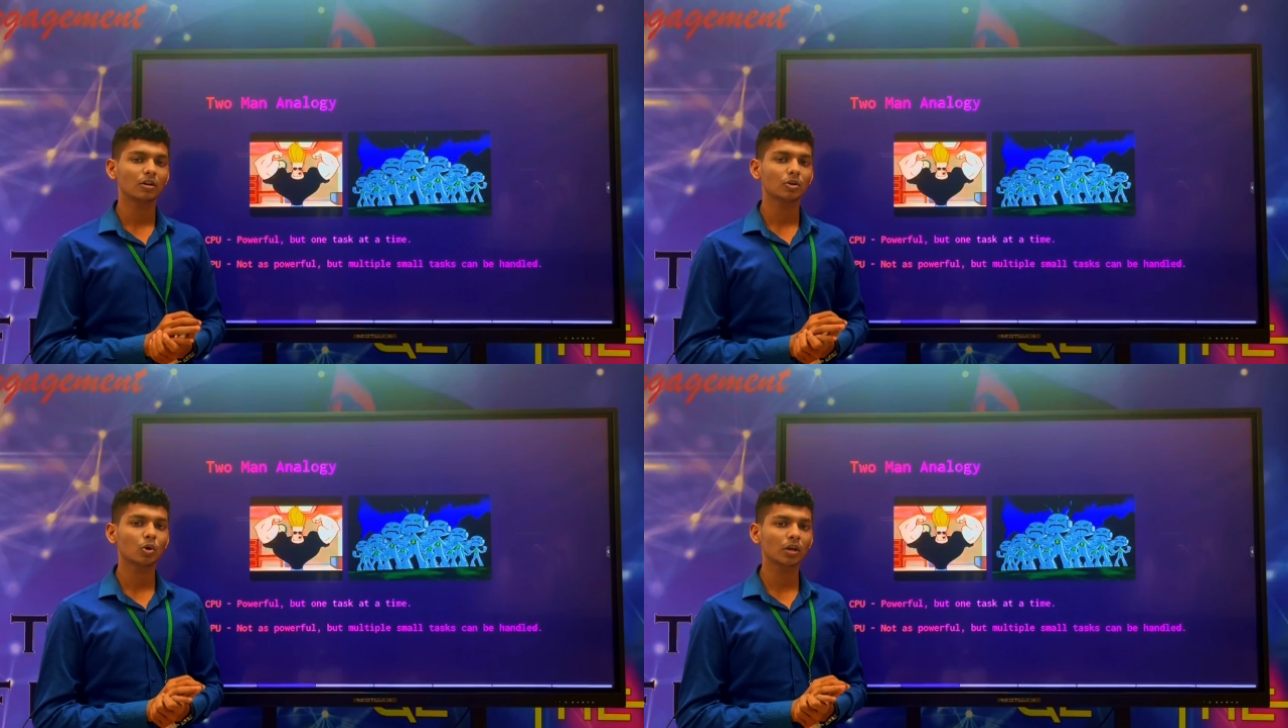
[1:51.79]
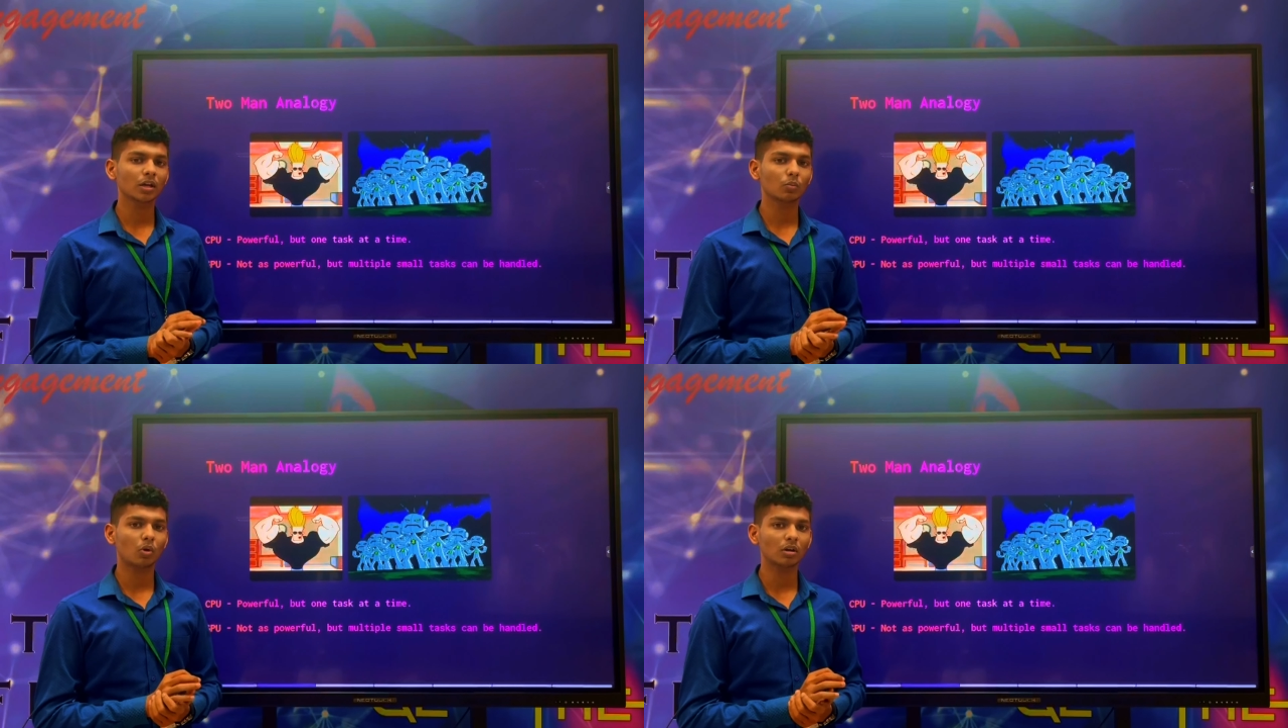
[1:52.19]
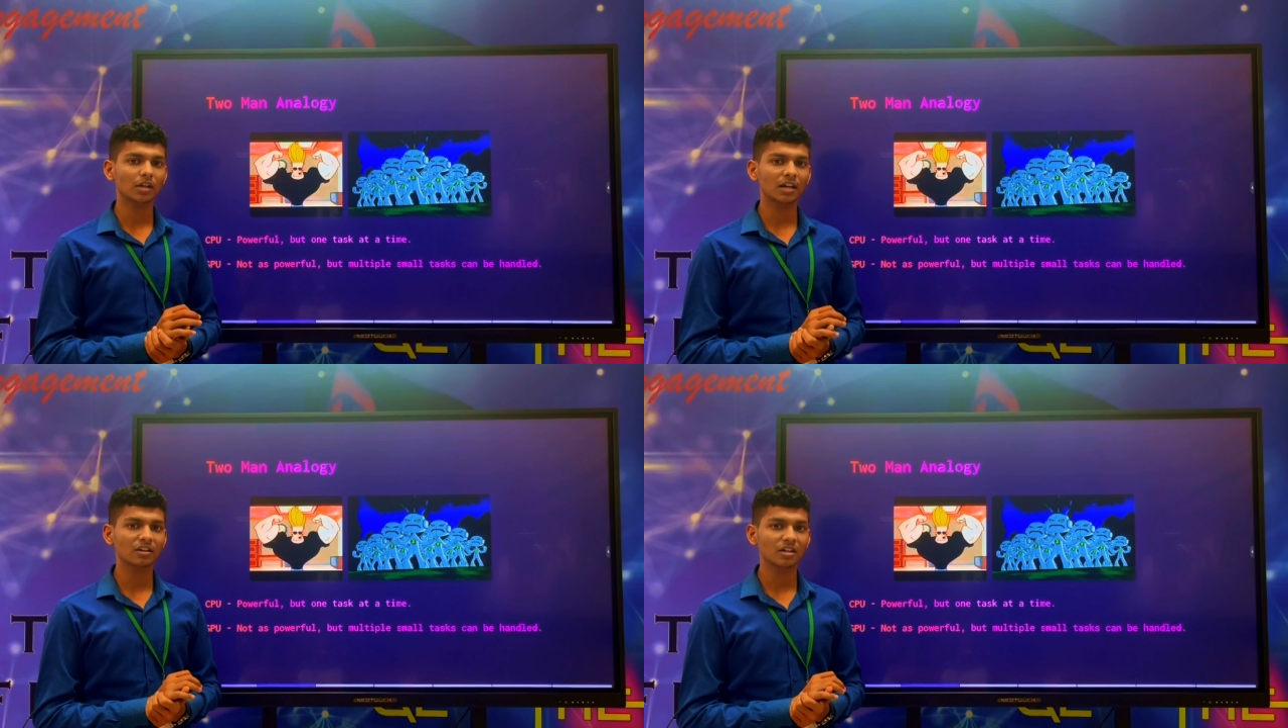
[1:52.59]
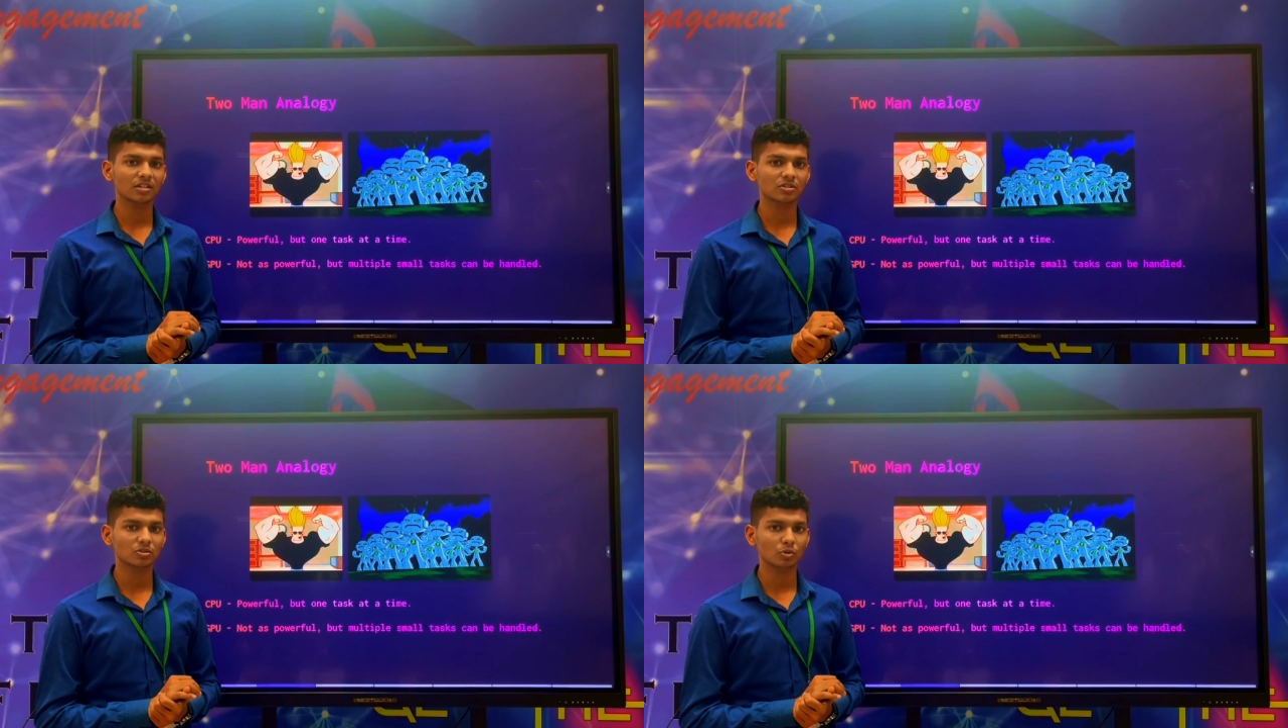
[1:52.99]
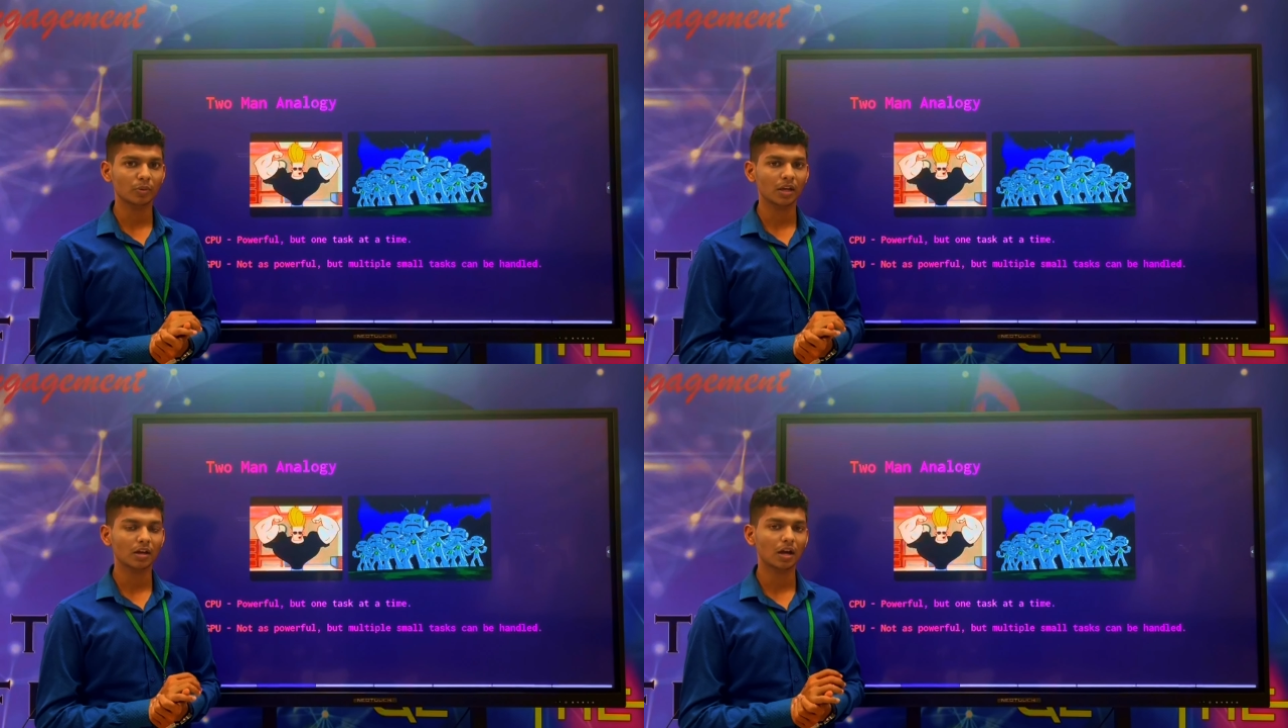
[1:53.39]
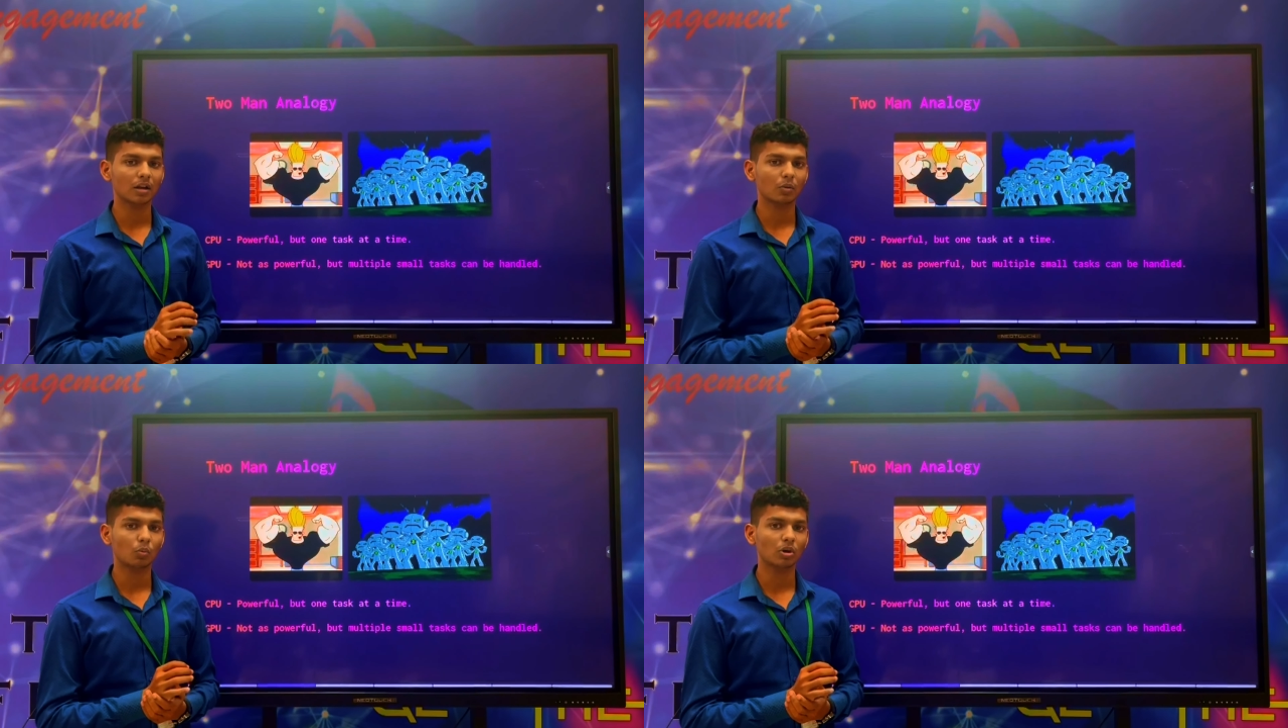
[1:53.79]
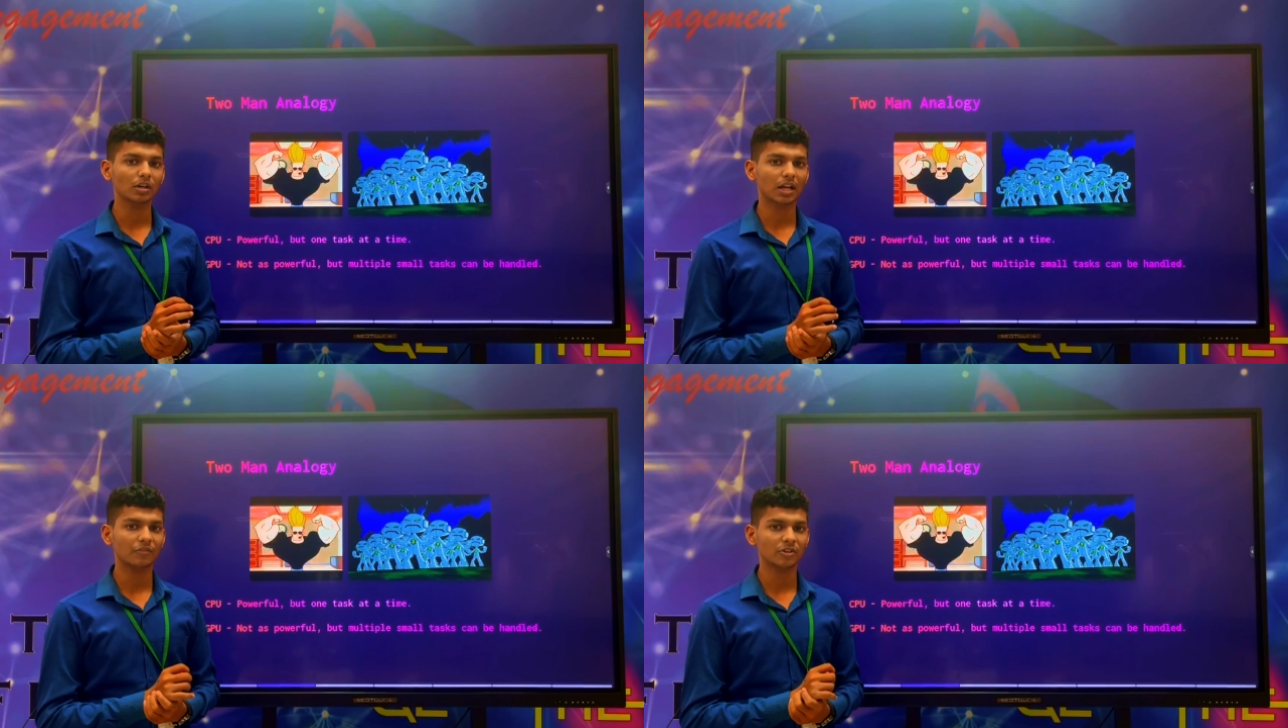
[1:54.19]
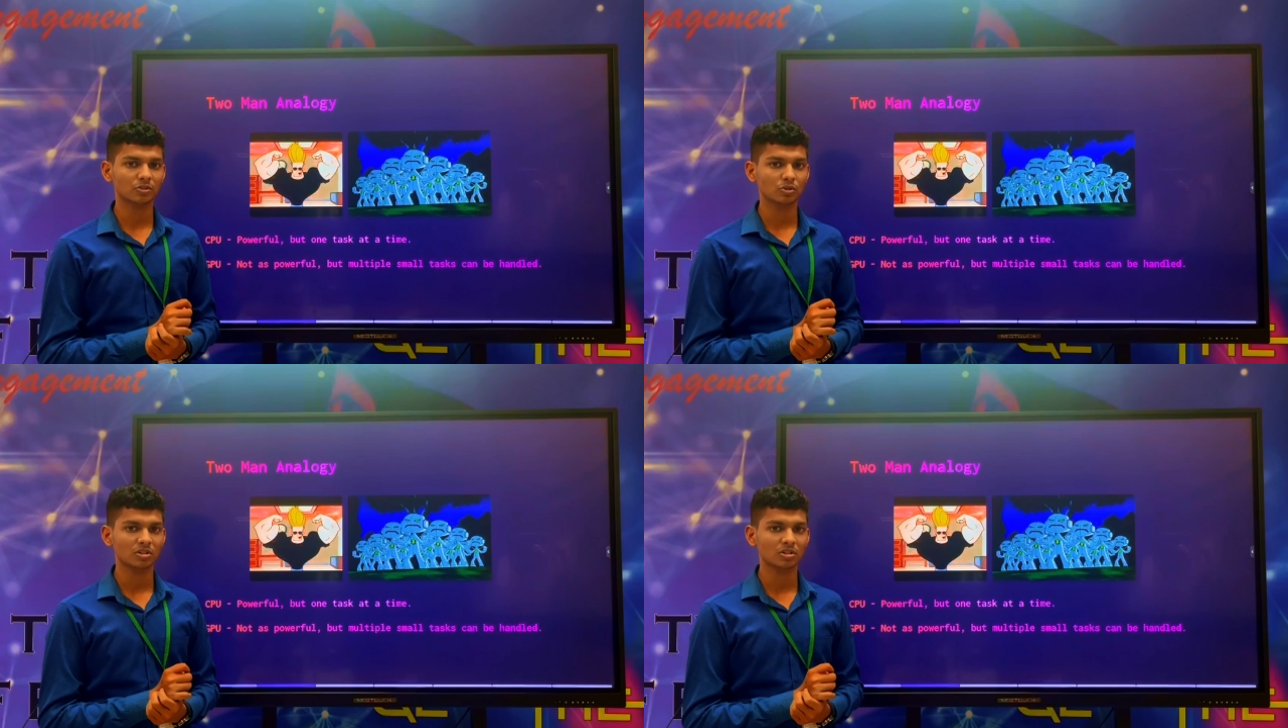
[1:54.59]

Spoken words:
knowing what calculations to make and what graphics to